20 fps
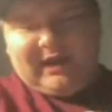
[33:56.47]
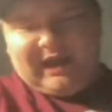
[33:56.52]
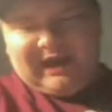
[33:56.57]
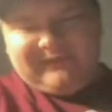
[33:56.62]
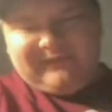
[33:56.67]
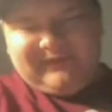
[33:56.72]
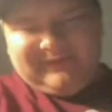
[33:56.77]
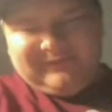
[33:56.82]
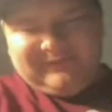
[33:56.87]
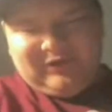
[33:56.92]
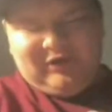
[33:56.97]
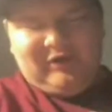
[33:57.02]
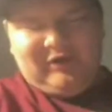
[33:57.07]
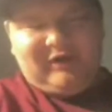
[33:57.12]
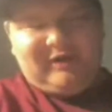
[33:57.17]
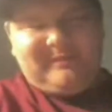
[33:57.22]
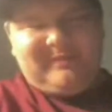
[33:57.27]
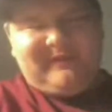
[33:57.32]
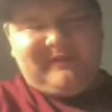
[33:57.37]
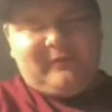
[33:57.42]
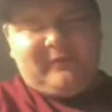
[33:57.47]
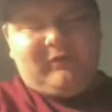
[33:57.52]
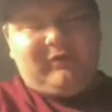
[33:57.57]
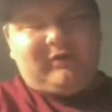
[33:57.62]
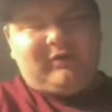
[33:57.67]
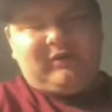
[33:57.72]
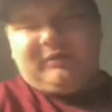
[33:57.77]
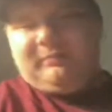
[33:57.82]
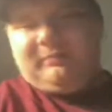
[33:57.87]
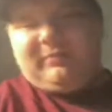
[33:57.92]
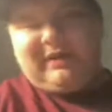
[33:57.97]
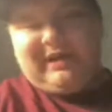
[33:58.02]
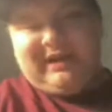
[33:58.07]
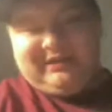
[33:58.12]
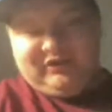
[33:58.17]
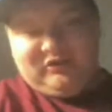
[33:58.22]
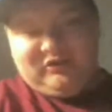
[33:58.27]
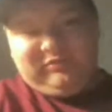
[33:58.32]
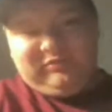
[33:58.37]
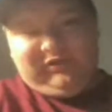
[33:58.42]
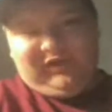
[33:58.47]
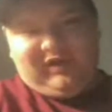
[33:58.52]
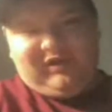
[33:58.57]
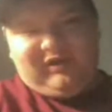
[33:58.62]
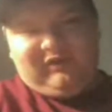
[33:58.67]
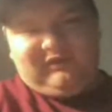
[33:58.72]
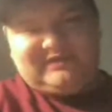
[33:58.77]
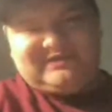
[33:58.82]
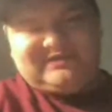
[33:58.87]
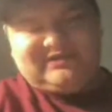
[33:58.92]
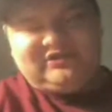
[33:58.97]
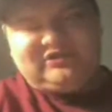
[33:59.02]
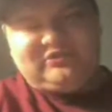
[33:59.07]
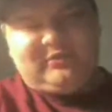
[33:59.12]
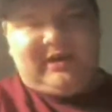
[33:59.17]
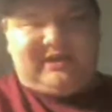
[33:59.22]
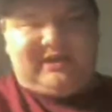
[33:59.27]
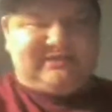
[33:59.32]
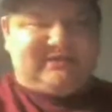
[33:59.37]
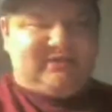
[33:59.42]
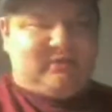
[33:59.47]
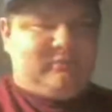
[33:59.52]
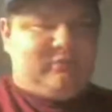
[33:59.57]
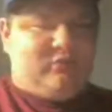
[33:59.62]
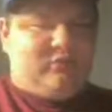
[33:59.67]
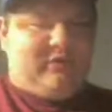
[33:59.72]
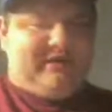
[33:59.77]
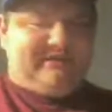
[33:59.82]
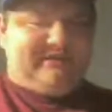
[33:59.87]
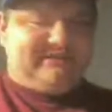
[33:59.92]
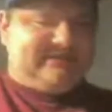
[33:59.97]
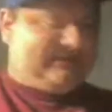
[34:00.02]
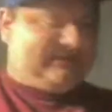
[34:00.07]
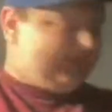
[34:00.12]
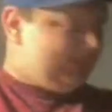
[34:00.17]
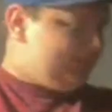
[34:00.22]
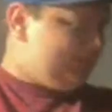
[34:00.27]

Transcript: I've never heard it before, but I do plan on listening to it at some points.